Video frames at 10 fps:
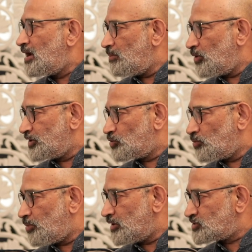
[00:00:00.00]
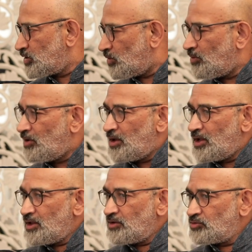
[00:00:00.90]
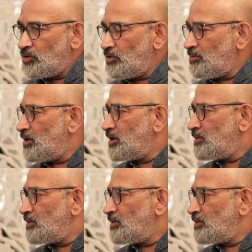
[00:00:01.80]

Modi 2.0. So